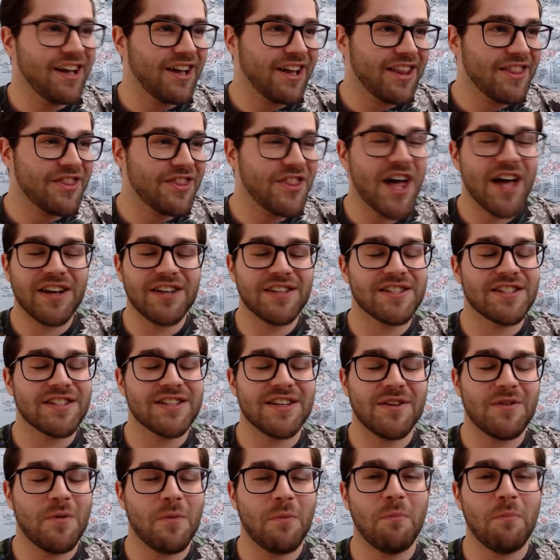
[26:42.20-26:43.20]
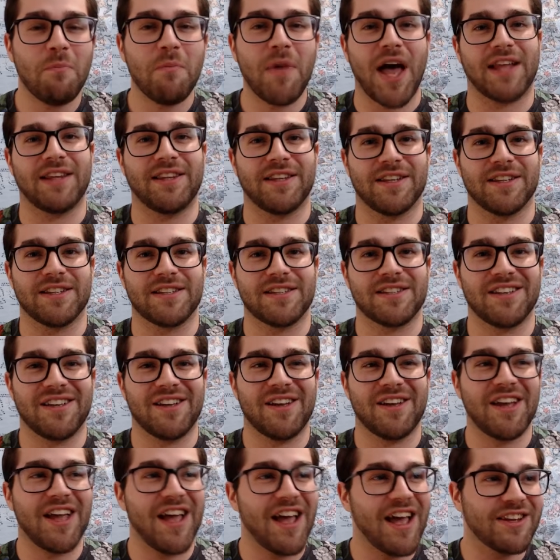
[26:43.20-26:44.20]
That is madness,
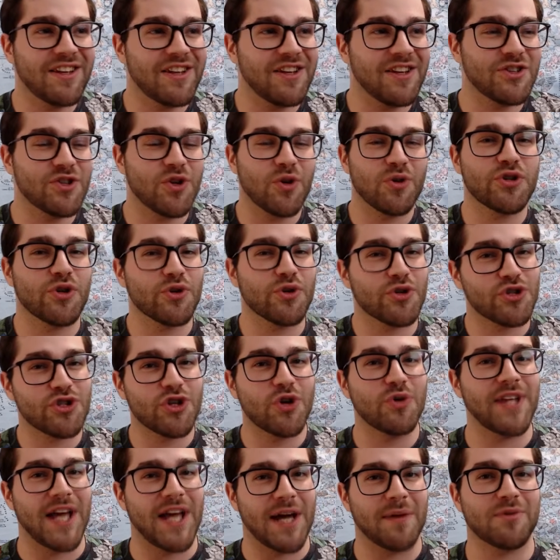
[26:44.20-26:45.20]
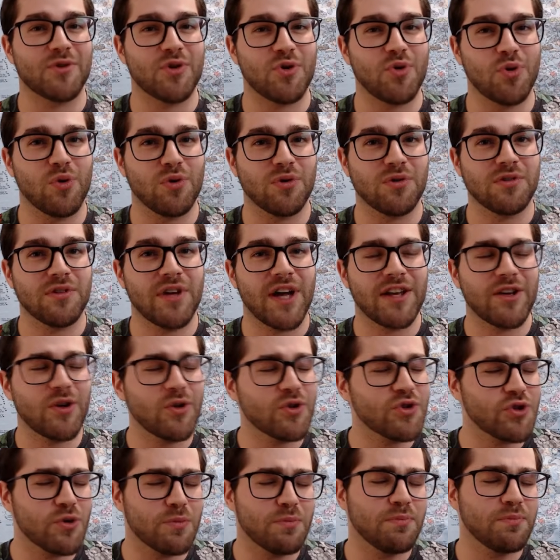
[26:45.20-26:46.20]
and is also so damn cool, and
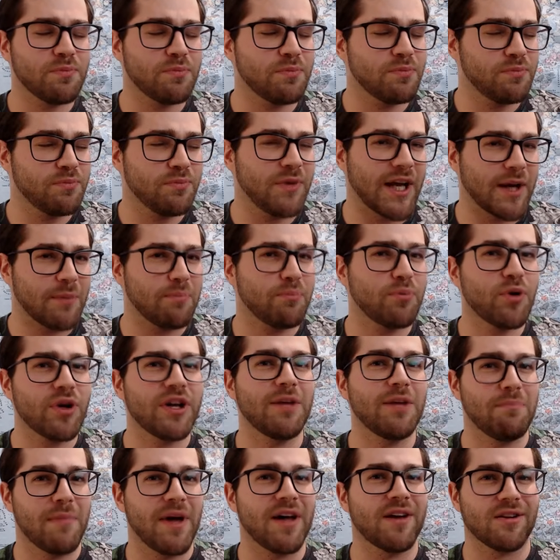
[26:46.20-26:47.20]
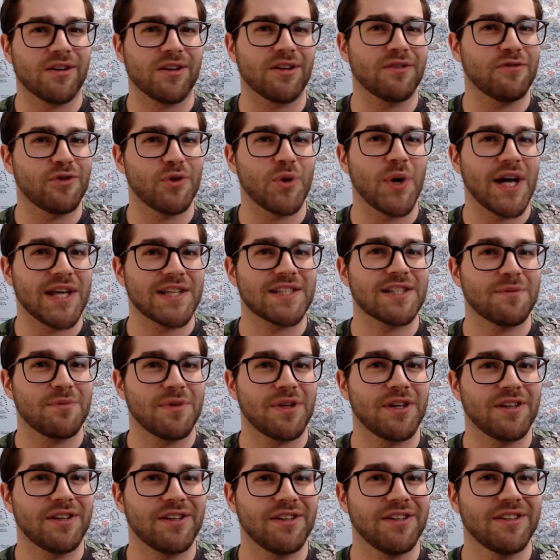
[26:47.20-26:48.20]
also like pretty metal if you ask
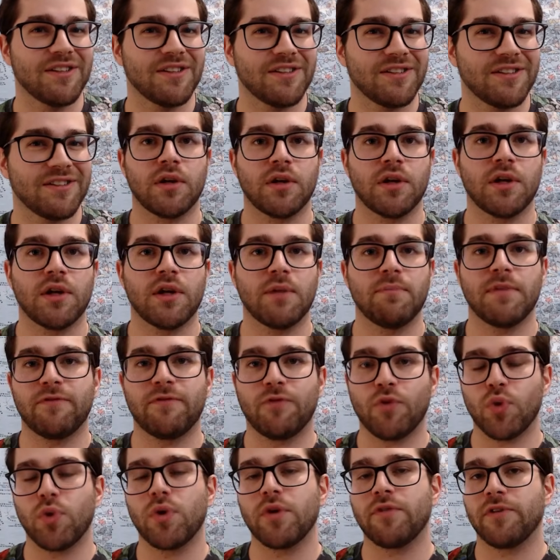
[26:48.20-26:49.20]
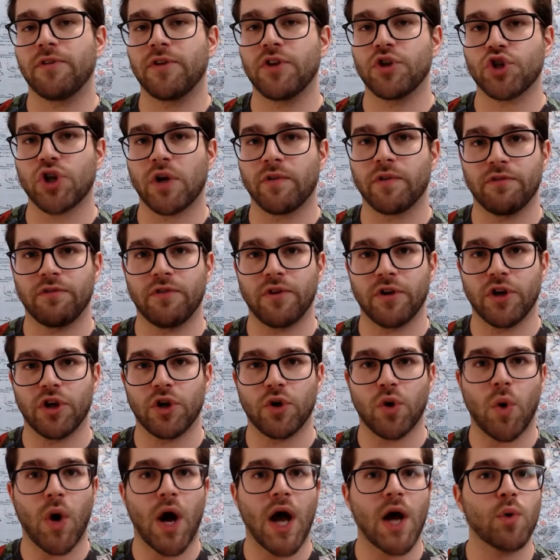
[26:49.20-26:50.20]
me. Before we finish up the
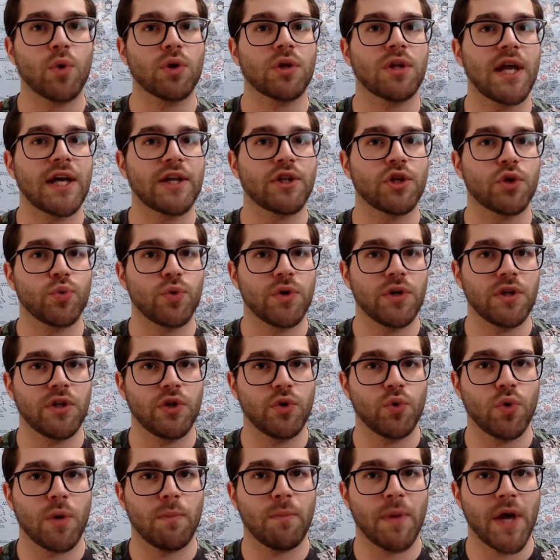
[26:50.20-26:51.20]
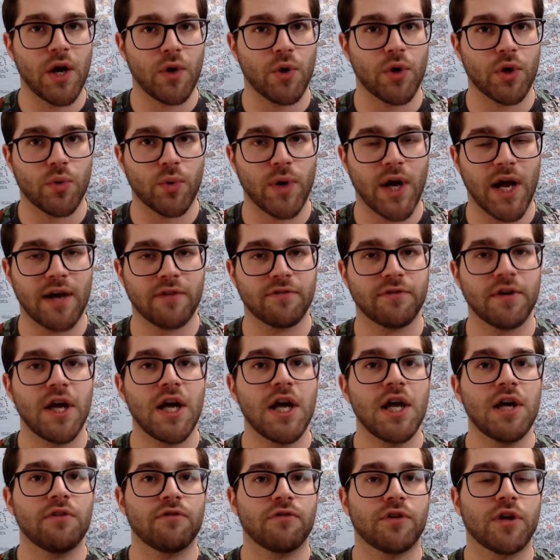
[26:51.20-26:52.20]
video, I would like to read you a paragraph
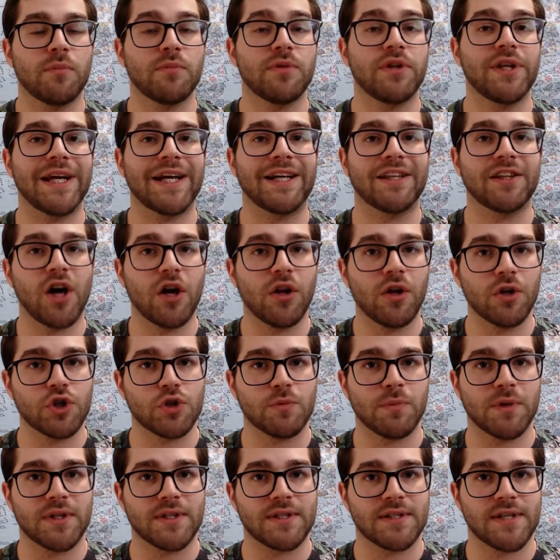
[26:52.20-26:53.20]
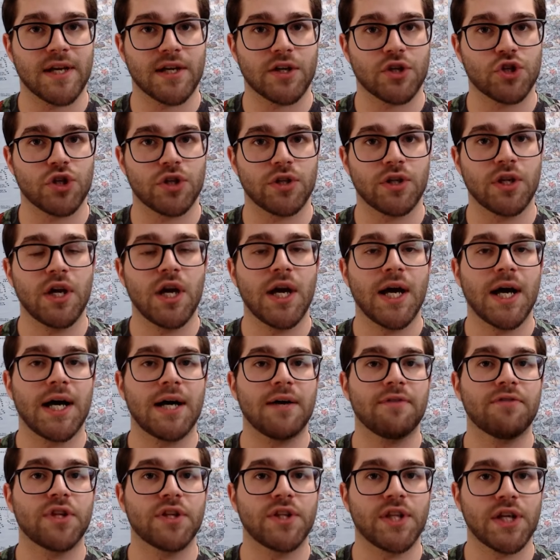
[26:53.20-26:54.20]
from the acknowledgement section
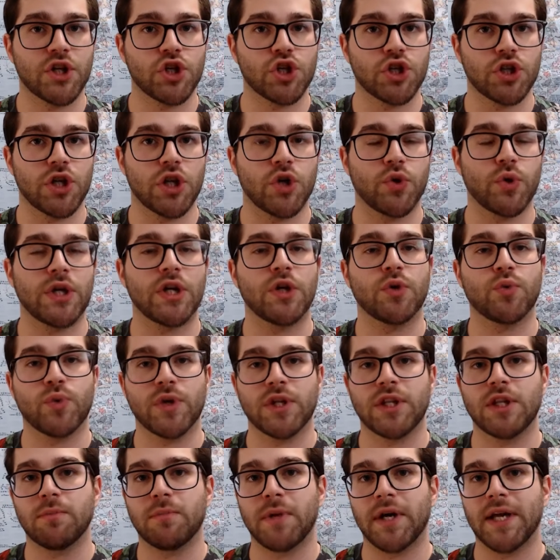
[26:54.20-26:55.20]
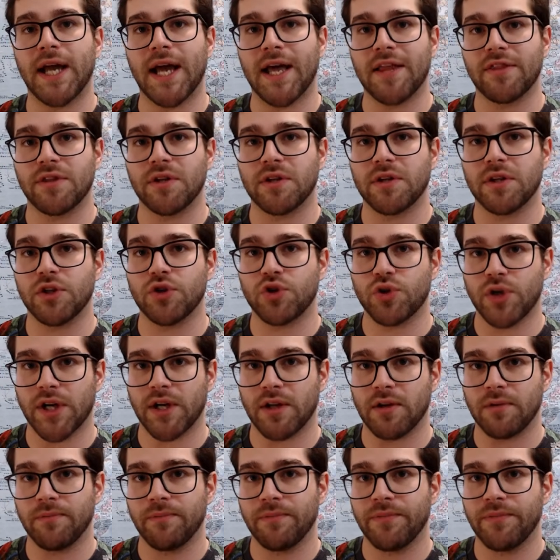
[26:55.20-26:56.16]
of the dictionary written by Anthony Traill.